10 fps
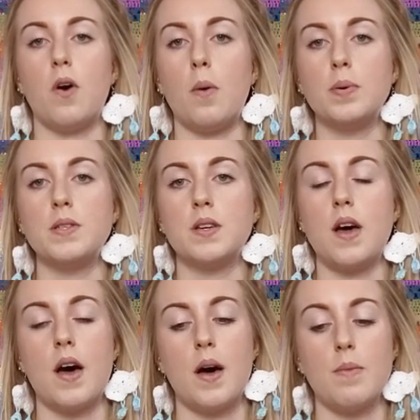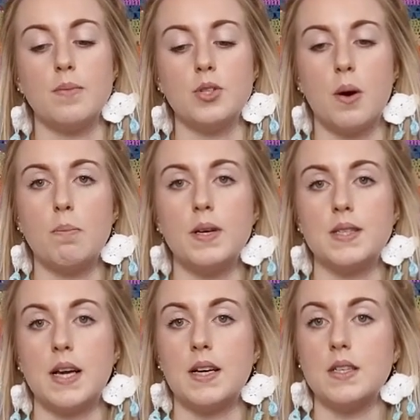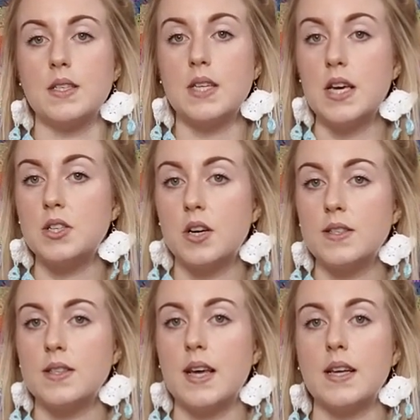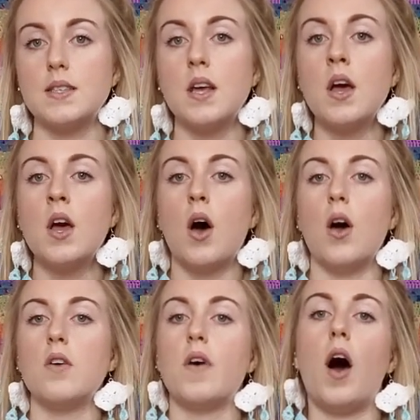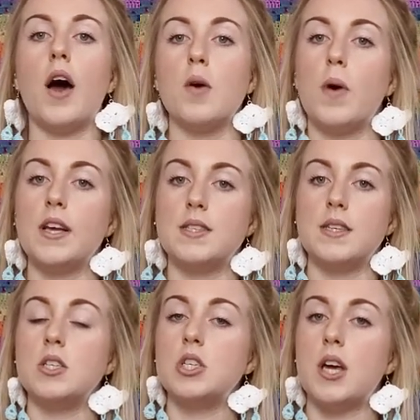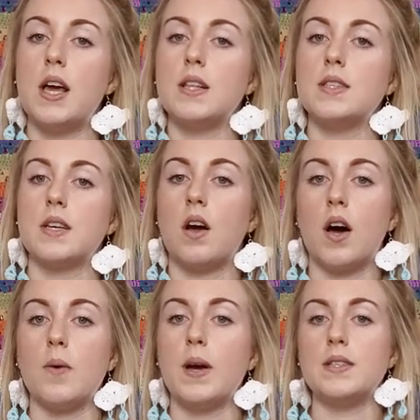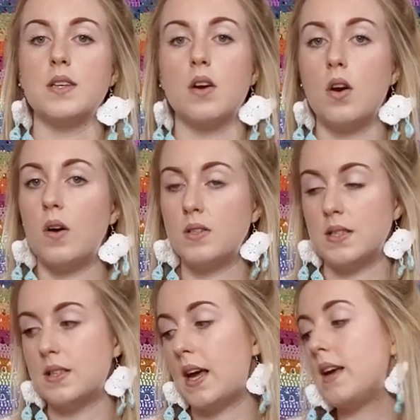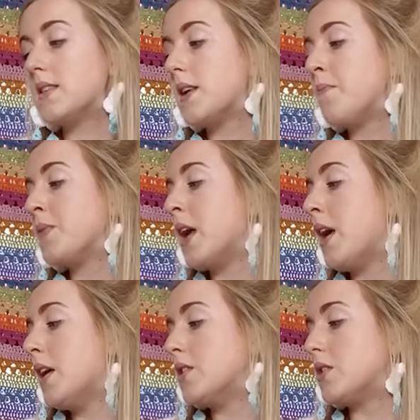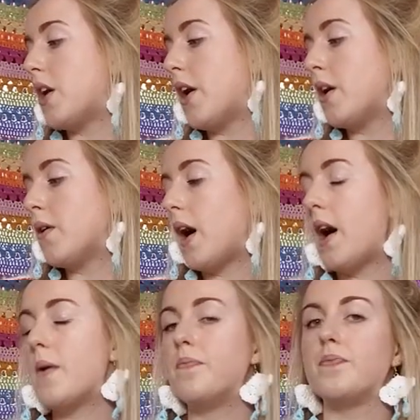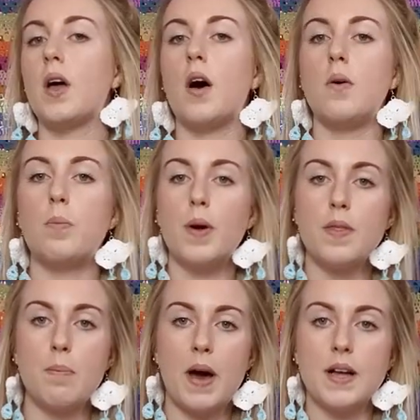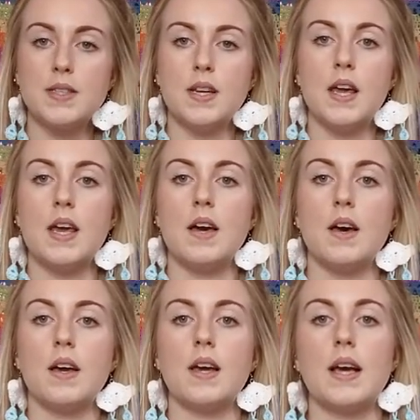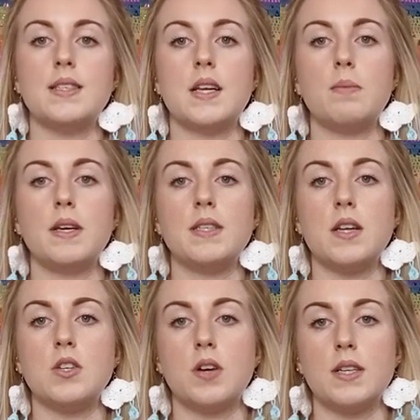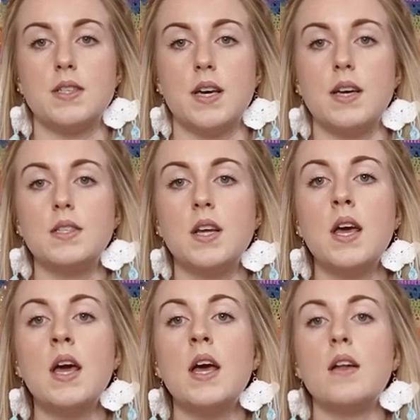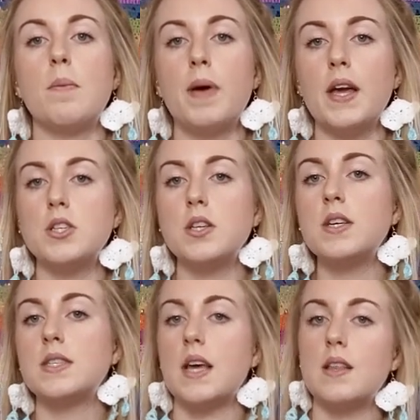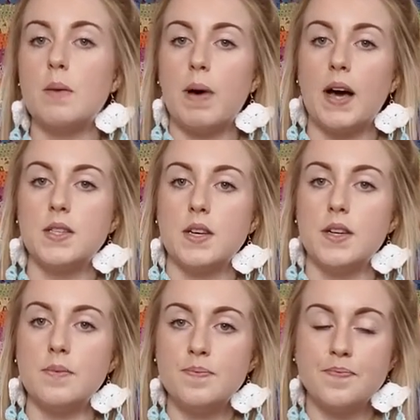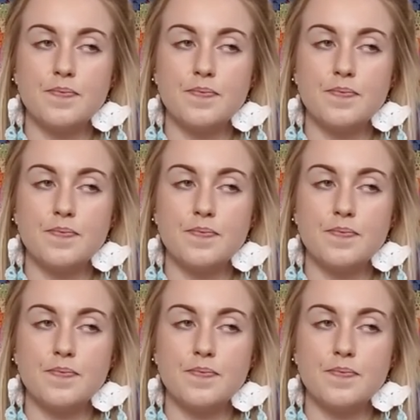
cropped um, jumpers and t-shirts and things over high-waisted jeans and high-waisted culottes and things. So um, I'll put the pattern here in case anybody's interested. The picture that's in the pattern